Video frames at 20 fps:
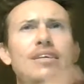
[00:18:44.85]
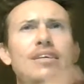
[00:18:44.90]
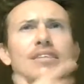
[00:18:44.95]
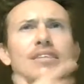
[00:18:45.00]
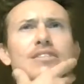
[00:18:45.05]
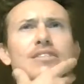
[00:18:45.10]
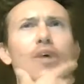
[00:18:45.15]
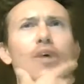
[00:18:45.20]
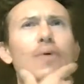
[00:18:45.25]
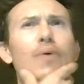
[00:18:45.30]
Did
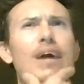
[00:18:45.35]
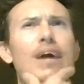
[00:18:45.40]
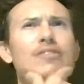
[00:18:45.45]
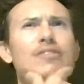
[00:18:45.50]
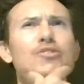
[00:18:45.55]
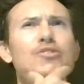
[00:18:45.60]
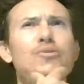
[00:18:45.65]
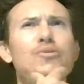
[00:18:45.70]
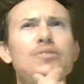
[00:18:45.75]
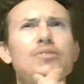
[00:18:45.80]
he tow it
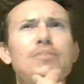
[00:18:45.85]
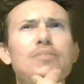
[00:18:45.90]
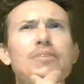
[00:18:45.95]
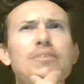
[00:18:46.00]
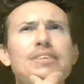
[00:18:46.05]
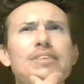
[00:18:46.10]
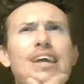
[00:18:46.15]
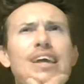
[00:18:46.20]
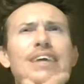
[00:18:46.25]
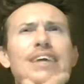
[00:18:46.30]
out to you or
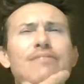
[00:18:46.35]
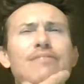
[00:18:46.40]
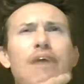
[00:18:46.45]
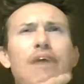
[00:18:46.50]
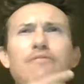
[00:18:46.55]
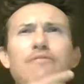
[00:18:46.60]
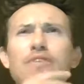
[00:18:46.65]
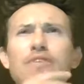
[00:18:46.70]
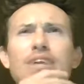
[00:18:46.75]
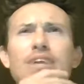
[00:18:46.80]
something like that?
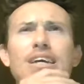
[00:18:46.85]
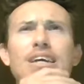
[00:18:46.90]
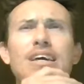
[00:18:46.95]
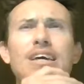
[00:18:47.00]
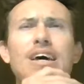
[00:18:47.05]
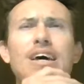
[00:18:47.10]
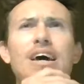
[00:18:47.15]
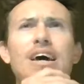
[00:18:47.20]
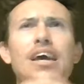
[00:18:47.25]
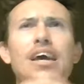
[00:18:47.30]
I feel like
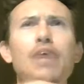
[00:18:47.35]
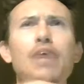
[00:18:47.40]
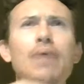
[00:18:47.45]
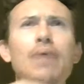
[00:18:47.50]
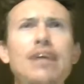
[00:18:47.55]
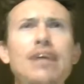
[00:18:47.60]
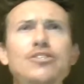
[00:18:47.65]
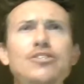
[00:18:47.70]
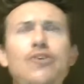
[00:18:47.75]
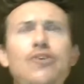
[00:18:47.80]
he
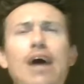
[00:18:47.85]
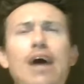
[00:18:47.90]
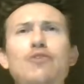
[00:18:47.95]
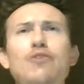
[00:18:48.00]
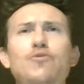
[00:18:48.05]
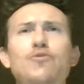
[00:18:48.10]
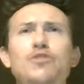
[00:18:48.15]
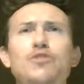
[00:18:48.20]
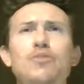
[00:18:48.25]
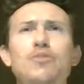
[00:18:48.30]
went out to your
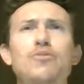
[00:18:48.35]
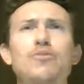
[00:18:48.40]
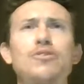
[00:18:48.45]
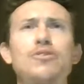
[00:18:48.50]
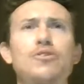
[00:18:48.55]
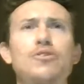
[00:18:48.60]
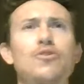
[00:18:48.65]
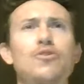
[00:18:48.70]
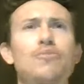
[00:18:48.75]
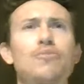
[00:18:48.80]
house for some
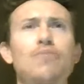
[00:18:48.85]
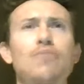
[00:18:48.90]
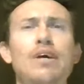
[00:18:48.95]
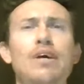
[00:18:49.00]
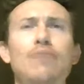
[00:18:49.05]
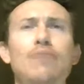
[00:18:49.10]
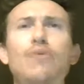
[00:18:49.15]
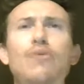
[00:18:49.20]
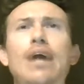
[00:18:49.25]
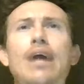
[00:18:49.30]
reason, or
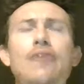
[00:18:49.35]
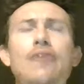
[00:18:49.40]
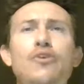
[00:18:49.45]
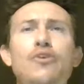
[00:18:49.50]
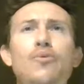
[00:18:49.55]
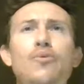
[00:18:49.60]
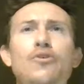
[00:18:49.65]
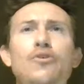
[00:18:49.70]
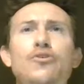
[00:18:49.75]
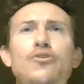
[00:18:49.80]
like went out
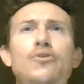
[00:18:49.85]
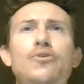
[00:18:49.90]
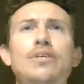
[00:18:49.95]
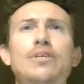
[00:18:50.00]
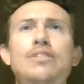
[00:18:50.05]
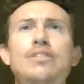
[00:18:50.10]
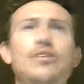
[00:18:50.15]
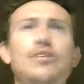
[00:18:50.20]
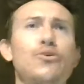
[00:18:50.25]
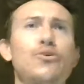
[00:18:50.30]
there with you.
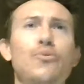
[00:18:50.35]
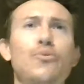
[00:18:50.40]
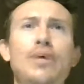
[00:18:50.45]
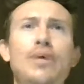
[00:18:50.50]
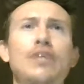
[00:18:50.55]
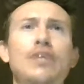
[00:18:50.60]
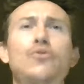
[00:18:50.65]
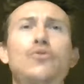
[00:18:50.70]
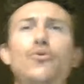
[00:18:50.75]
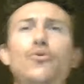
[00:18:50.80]
He said you're a
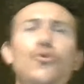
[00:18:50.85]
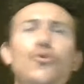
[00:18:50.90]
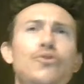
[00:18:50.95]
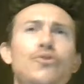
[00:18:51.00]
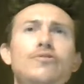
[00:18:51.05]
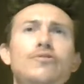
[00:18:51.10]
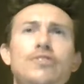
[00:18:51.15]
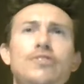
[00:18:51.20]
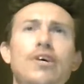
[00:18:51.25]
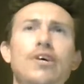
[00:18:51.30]
wicked cool
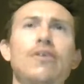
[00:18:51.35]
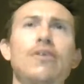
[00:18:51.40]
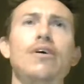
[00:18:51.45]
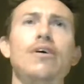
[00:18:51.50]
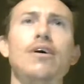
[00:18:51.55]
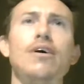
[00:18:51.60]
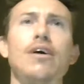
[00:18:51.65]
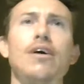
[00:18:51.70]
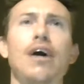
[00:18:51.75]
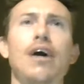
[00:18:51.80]
dude. So
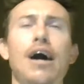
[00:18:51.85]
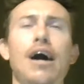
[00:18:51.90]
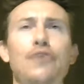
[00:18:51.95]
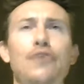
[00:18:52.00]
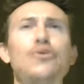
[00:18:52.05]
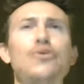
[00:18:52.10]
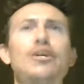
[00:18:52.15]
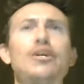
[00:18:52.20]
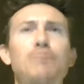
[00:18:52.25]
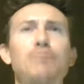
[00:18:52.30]

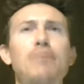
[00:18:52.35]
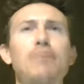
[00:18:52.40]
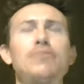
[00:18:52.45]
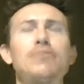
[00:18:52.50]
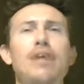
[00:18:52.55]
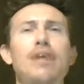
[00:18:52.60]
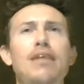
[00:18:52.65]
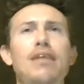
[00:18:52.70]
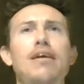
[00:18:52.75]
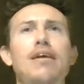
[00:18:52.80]
you guys
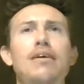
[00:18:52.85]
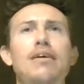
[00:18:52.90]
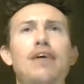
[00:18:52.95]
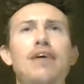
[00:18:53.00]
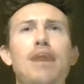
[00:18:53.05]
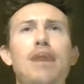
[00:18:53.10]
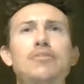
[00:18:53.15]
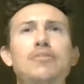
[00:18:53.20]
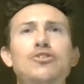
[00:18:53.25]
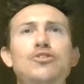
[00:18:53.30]
probably got a lot in
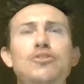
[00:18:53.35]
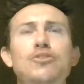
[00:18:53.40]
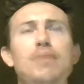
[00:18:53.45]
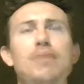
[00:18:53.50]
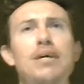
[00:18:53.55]
common too.